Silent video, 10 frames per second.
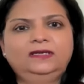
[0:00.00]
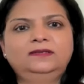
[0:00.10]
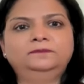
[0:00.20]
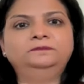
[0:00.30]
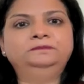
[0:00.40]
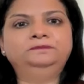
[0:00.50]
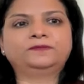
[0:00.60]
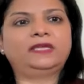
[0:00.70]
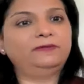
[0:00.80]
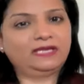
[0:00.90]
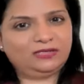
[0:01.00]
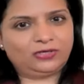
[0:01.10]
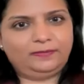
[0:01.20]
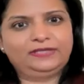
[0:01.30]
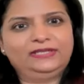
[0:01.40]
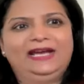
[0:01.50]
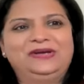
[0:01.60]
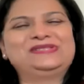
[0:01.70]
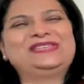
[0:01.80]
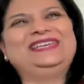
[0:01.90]
and we can talk about that
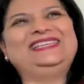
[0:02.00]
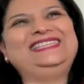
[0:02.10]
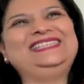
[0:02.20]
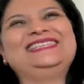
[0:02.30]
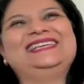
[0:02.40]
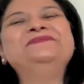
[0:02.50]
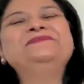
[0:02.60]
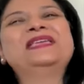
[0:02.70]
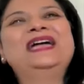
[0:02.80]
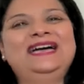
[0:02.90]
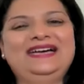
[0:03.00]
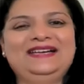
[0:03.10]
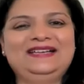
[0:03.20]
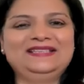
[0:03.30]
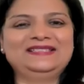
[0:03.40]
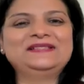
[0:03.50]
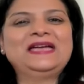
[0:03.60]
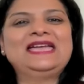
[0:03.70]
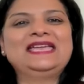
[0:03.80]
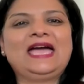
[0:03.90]
also in detail. Uh,
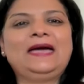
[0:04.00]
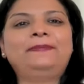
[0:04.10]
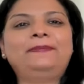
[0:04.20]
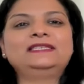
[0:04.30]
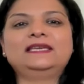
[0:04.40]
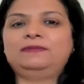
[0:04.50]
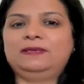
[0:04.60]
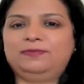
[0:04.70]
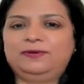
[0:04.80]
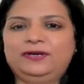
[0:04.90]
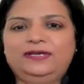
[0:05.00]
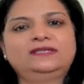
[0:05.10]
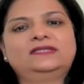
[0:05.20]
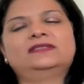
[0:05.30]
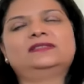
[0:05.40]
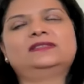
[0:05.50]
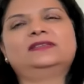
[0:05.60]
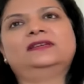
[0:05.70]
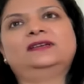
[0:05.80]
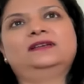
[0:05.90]
Cap exempt employers
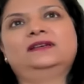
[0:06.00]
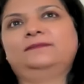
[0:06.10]
don't have to